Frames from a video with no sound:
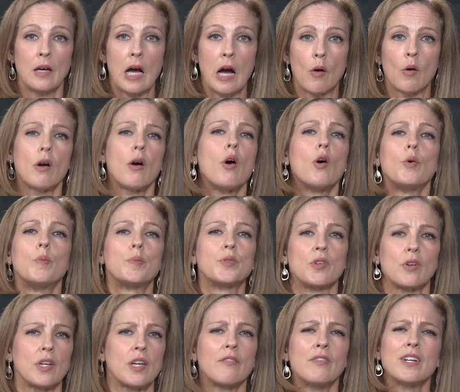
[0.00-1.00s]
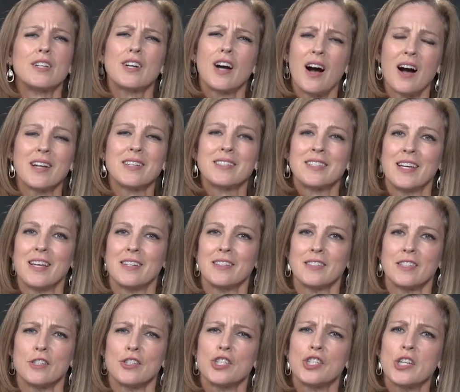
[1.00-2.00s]
Our hopes are given
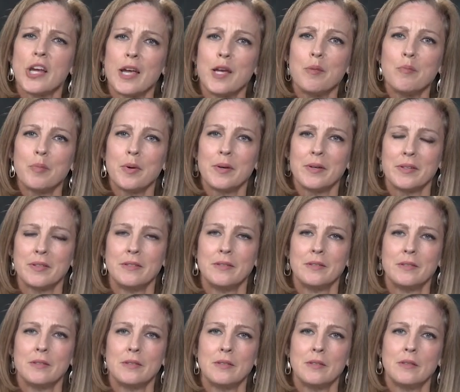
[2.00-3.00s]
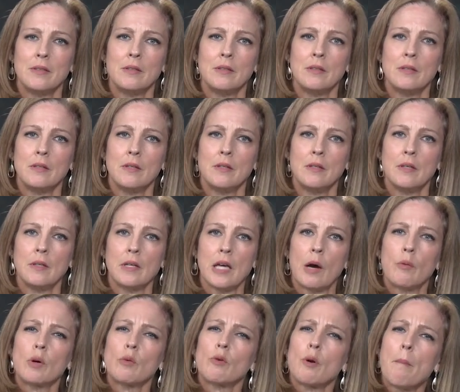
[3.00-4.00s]
content and shape.
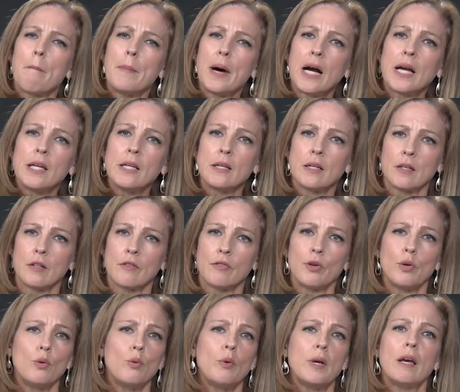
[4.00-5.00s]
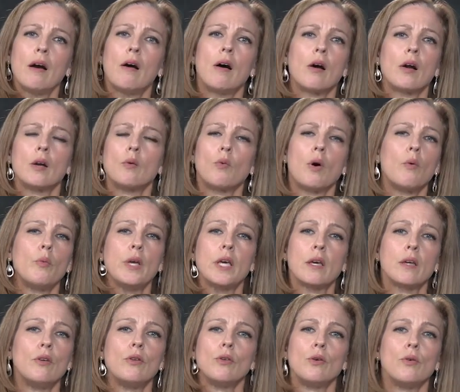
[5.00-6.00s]
And we're reminded of who we are and what we
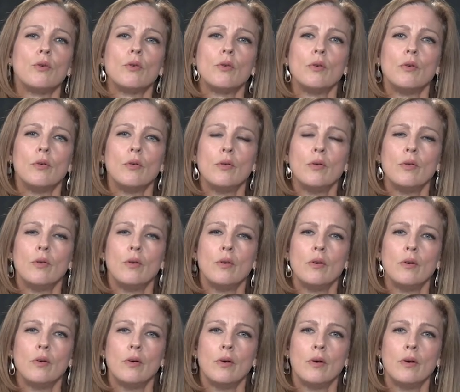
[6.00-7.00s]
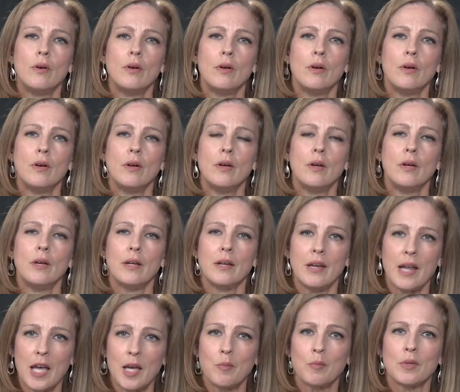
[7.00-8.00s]
can do.
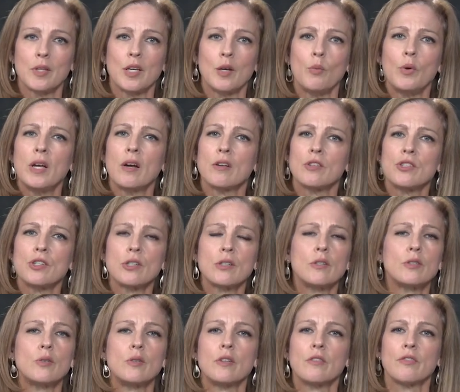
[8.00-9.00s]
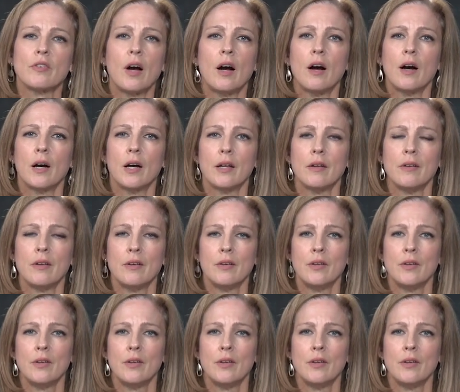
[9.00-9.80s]
Namely, we are children of God,